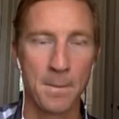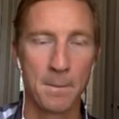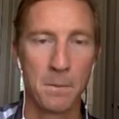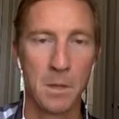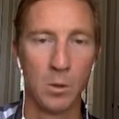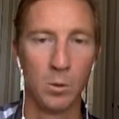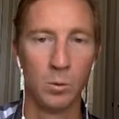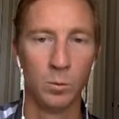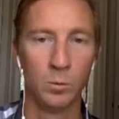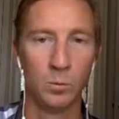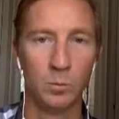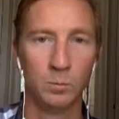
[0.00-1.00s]

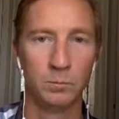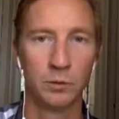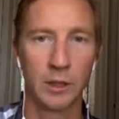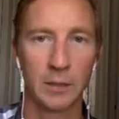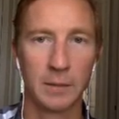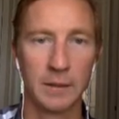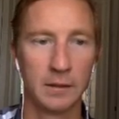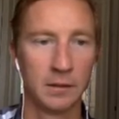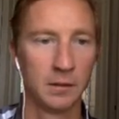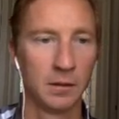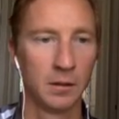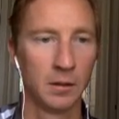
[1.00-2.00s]
Boom. Checkmate.
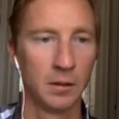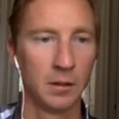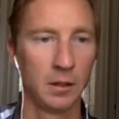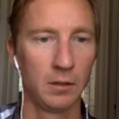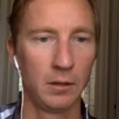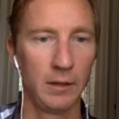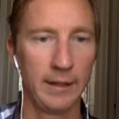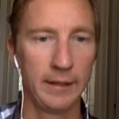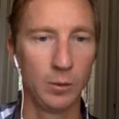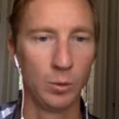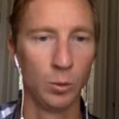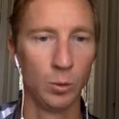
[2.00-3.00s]
All right.
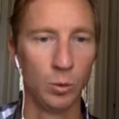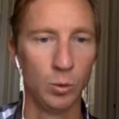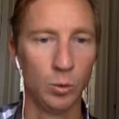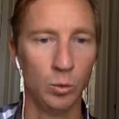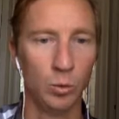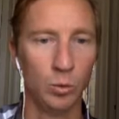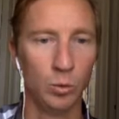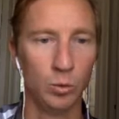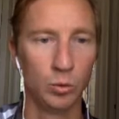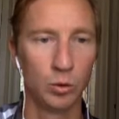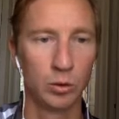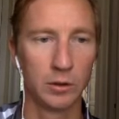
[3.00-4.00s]
Ooh.
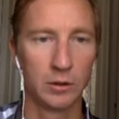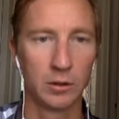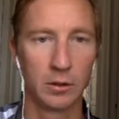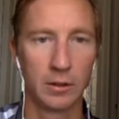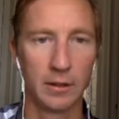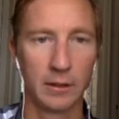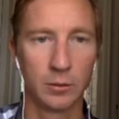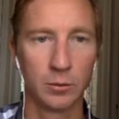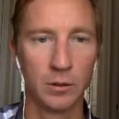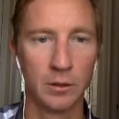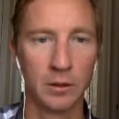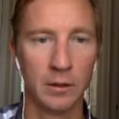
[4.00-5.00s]
Let's go to the next
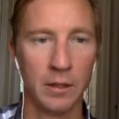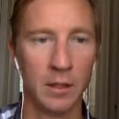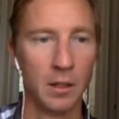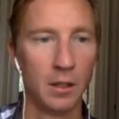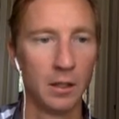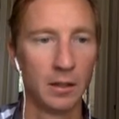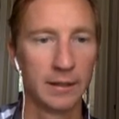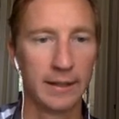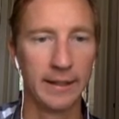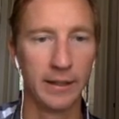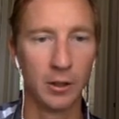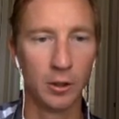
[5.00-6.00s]
one.
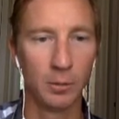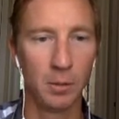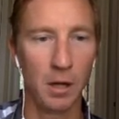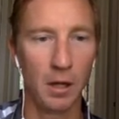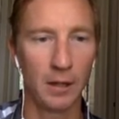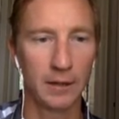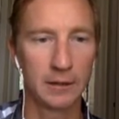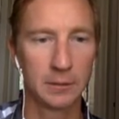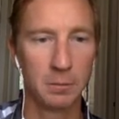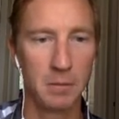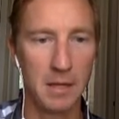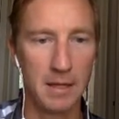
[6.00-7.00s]
Killbox
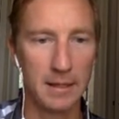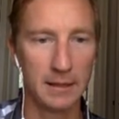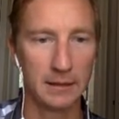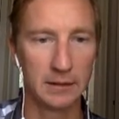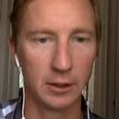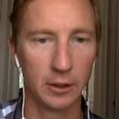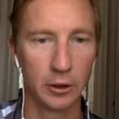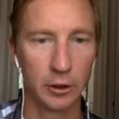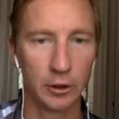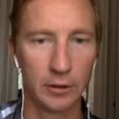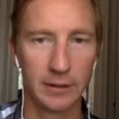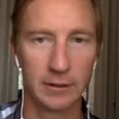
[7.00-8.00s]
mate.
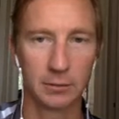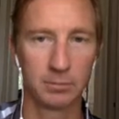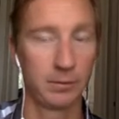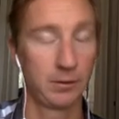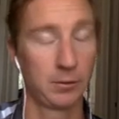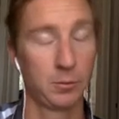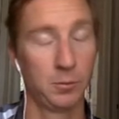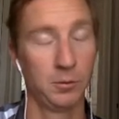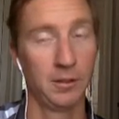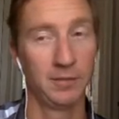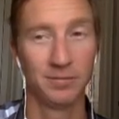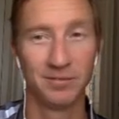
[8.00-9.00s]
Occur. That's that's a cool
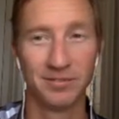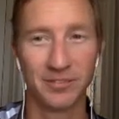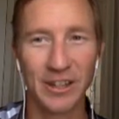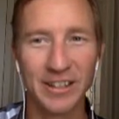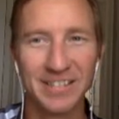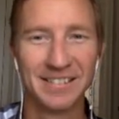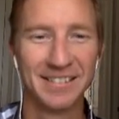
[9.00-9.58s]
name, right?